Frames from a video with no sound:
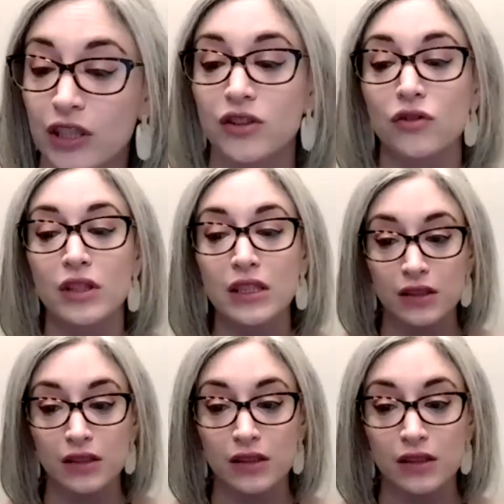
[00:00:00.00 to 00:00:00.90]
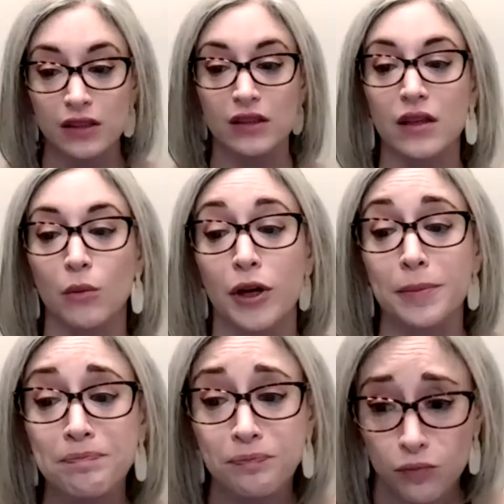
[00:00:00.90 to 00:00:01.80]
So this is
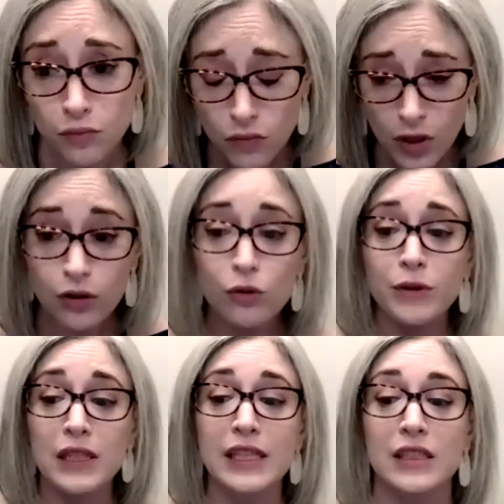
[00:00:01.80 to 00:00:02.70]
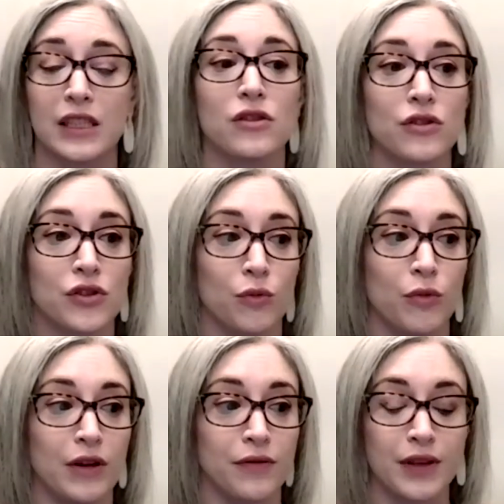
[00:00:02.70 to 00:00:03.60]
someone who really deals
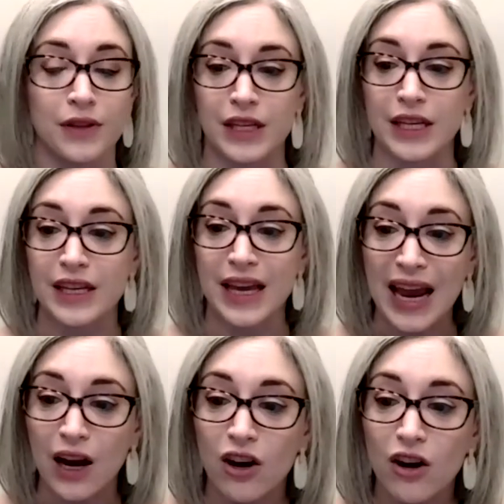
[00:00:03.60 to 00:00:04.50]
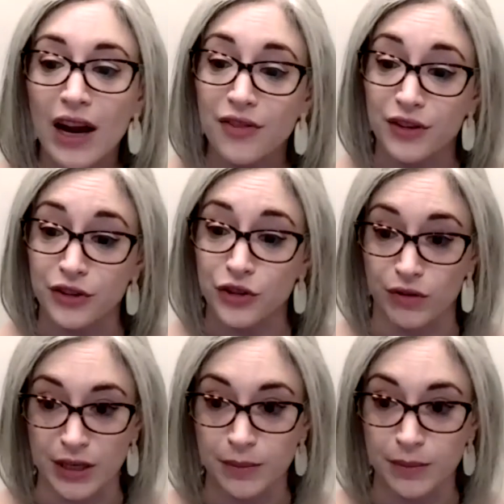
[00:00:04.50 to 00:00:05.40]
with the care and the
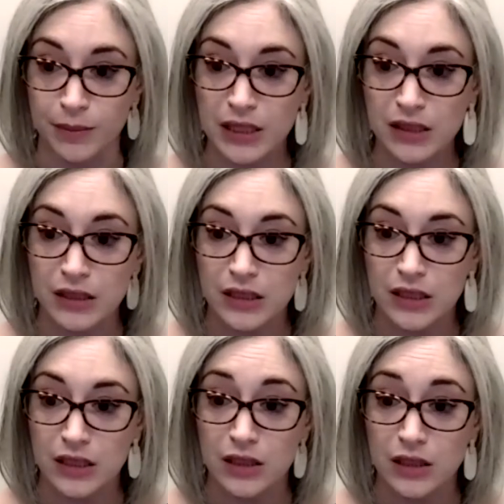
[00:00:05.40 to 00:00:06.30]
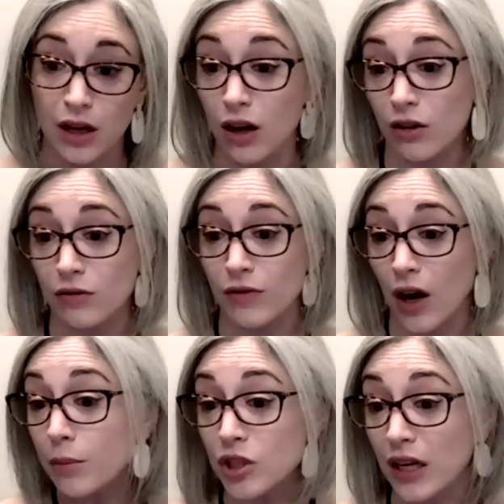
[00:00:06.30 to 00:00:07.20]
treatment of
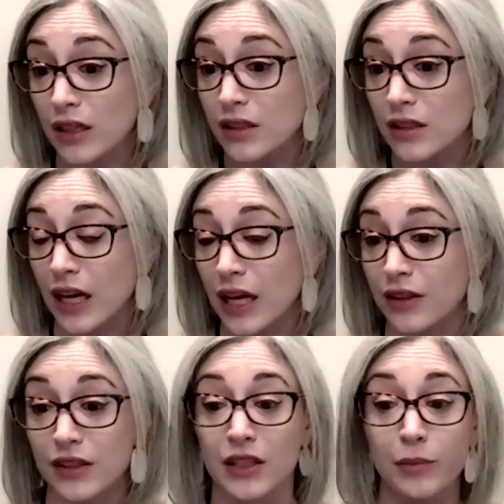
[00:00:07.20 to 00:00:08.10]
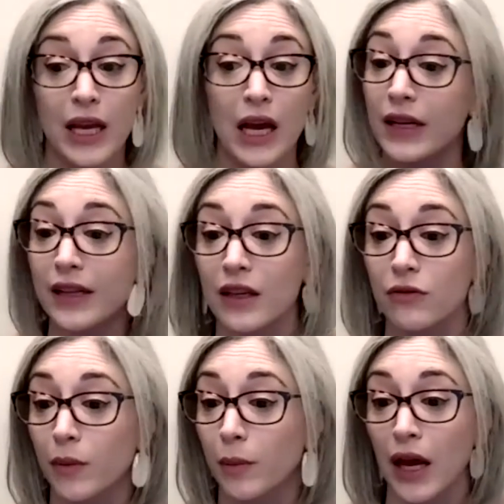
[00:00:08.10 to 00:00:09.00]
objects. And this can be anything
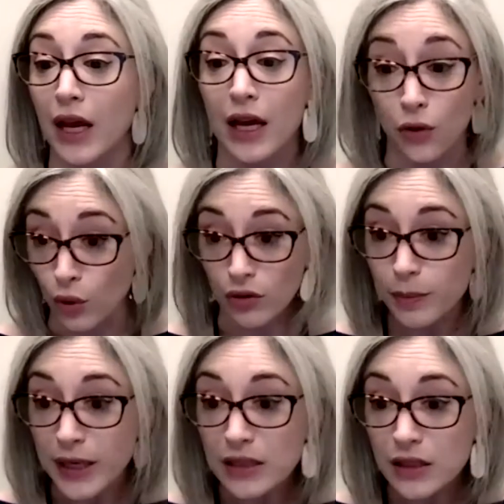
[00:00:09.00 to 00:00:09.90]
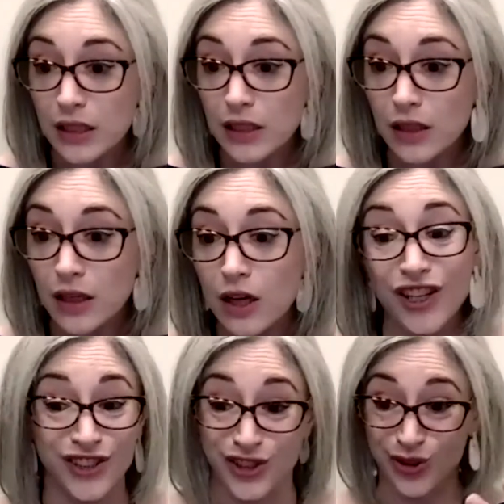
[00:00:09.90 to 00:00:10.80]
from like an oil painting
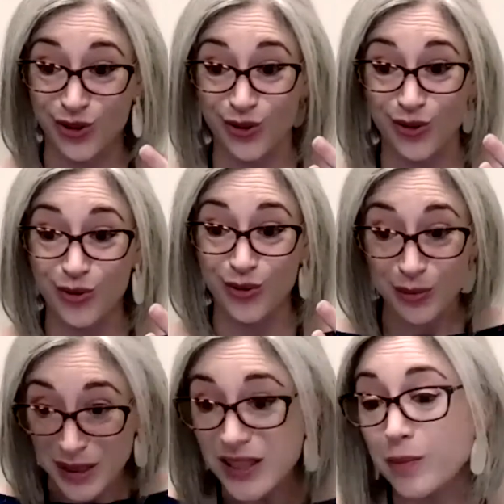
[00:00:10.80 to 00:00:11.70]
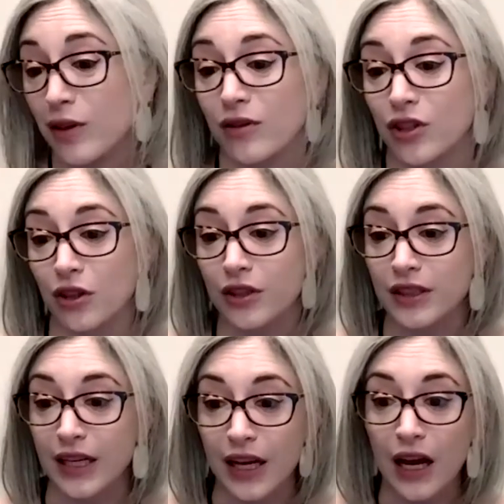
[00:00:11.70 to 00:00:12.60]
to a baseball
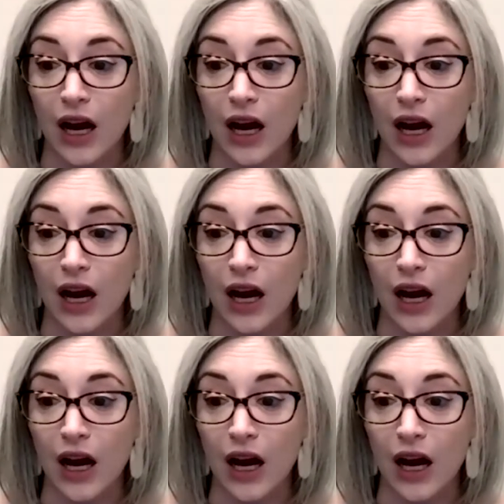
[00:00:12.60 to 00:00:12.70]
jersey.